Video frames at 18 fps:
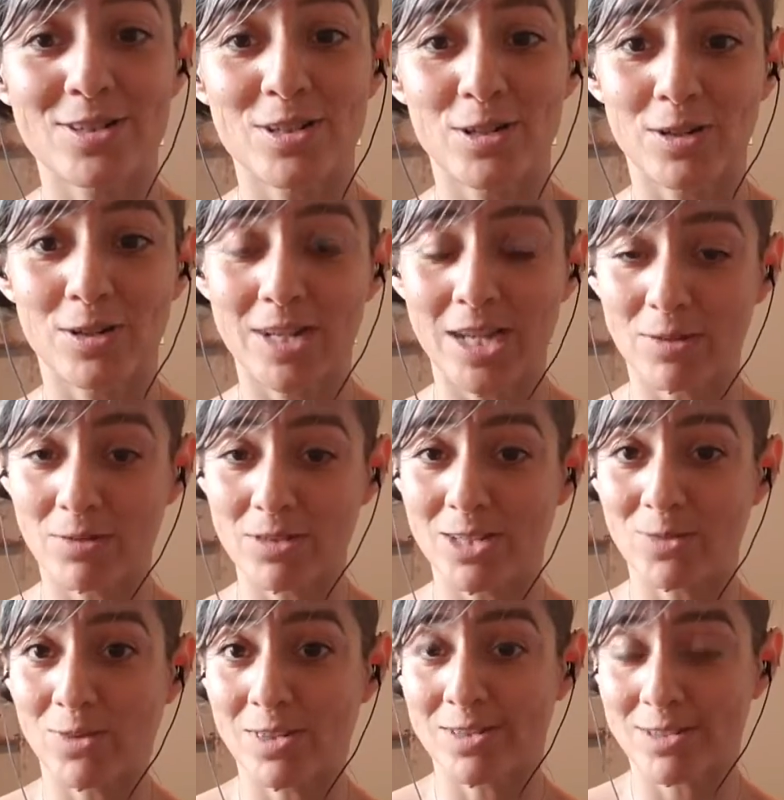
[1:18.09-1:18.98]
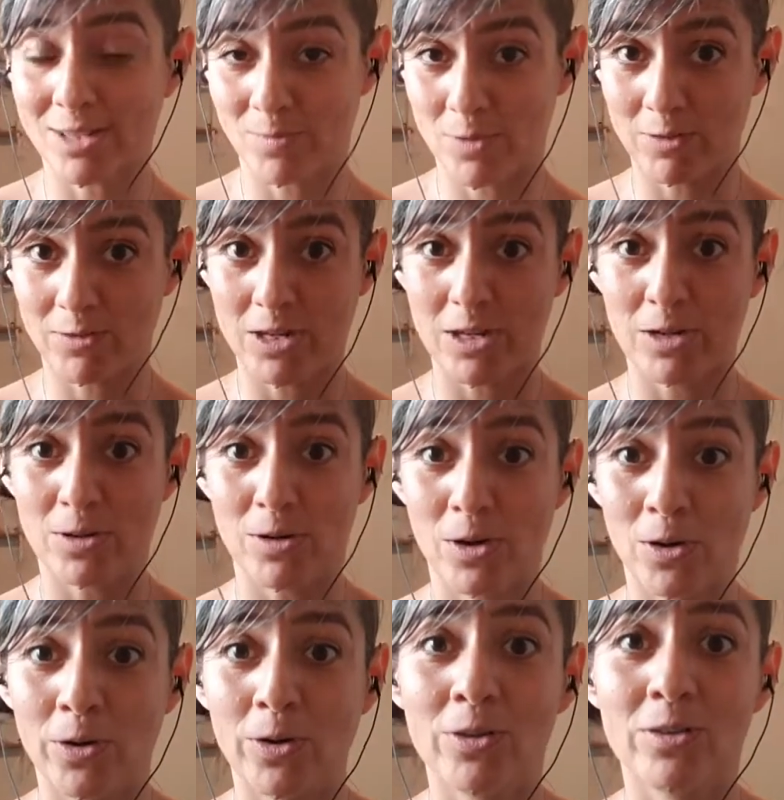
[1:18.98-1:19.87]
to connect with the wisdom of your
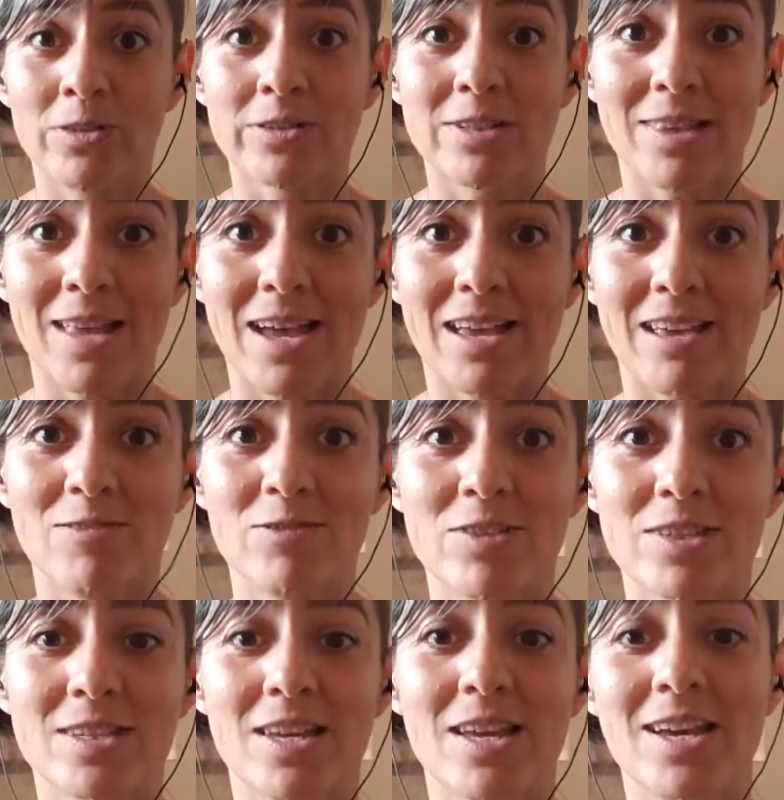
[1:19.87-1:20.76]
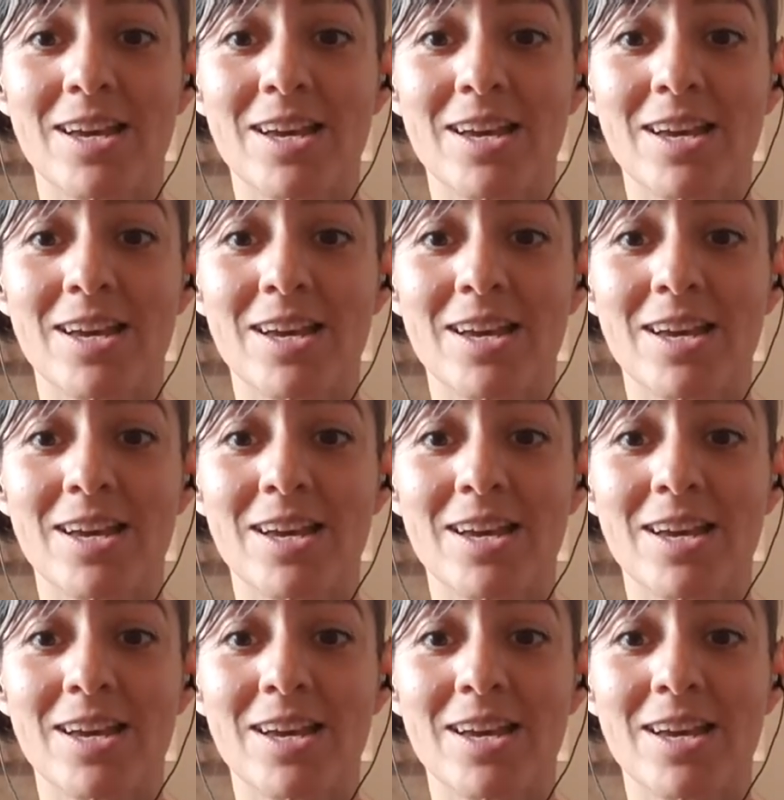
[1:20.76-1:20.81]
old lives,